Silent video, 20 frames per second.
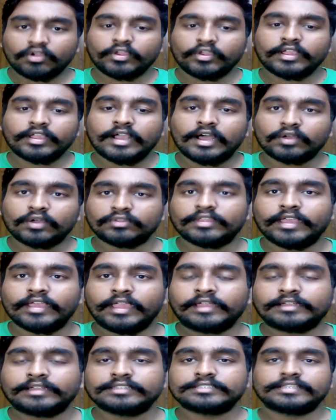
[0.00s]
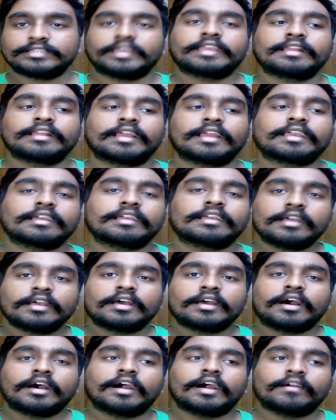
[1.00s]
going out there and saying like,
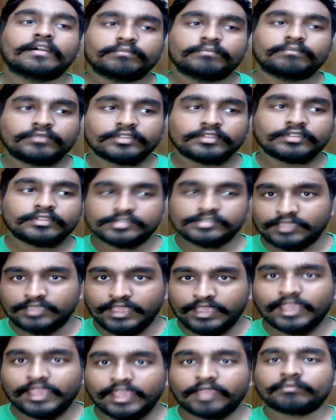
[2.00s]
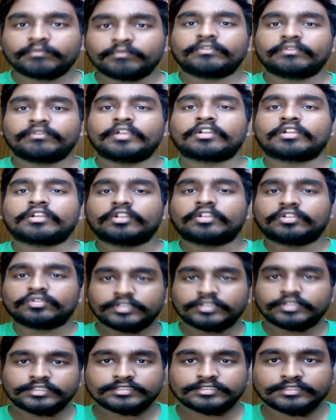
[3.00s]
this is a game, we are going to do
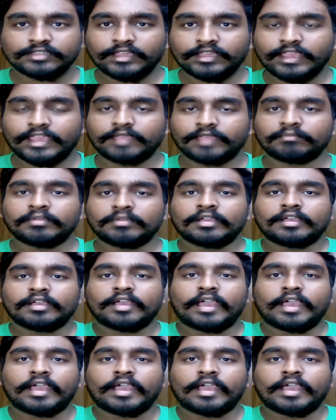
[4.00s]
this in the game,